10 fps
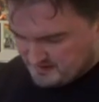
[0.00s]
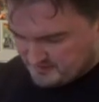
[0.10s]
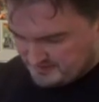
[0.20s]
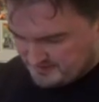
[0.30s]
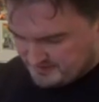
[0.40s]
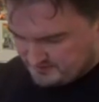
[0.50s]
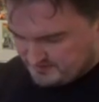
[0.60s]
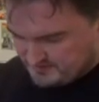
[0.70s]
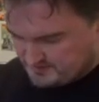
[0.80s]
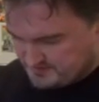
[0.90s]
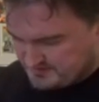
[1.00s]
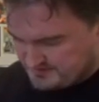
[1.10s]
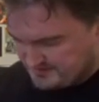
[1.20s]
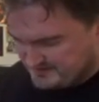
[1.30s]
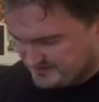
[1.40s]
Trailer's reversible
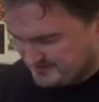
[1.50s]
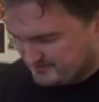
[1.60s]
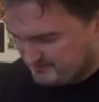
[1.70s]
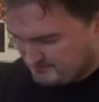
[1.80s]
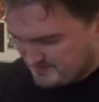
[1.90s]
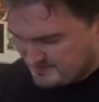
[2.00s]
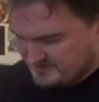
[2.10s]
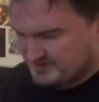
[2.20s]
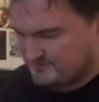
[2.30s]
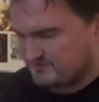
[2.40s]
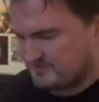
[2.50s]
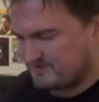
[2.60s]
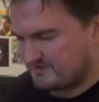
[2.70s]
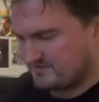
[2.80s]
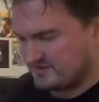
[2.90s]
sleeve, so not a massive
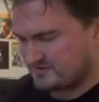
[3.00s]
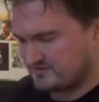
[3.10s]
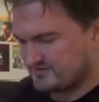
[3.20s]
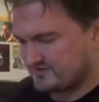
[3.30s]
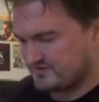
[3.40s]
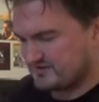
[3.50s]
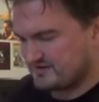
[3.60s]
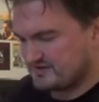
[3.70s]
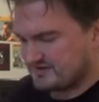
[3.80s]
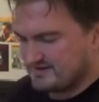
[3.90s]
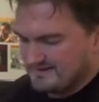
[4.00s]
amount of extras on this.